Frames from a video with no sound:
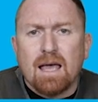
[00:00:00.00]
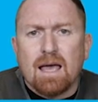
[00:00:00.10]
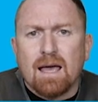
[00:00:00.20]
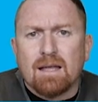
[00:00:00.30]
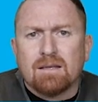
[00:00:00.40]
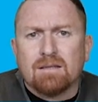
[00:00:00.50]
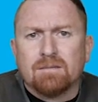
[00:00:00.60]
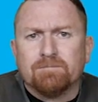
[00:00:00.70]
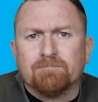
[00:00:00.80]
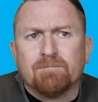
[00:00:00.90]
And
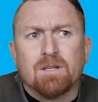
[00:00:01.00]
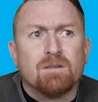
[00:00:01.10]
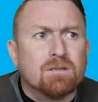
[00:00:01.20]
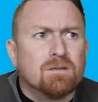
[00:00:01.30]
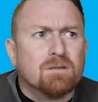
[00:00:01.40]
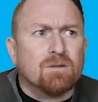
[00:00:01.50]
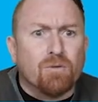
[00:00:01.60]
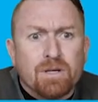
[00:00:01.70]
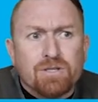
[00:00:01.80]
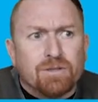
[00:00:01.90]
the answer, the
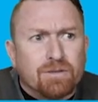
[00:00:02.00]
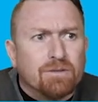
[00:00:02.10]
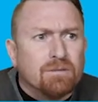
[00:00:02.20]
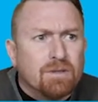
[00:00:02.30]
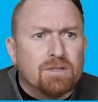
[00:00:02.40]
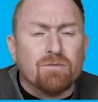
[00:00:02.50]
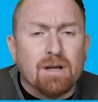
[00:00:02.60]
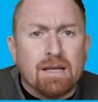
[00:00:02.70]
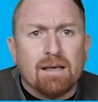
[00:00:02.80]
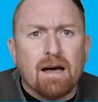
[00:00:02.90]
question is
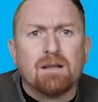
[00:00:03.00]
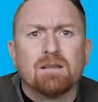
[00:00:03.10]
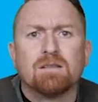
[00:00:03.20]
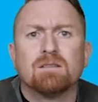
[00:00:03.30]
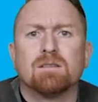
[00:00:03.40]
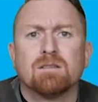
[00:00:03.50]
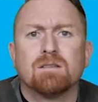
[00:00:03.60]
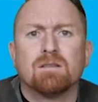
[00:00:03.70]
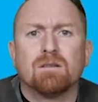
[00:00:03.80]
really, how does this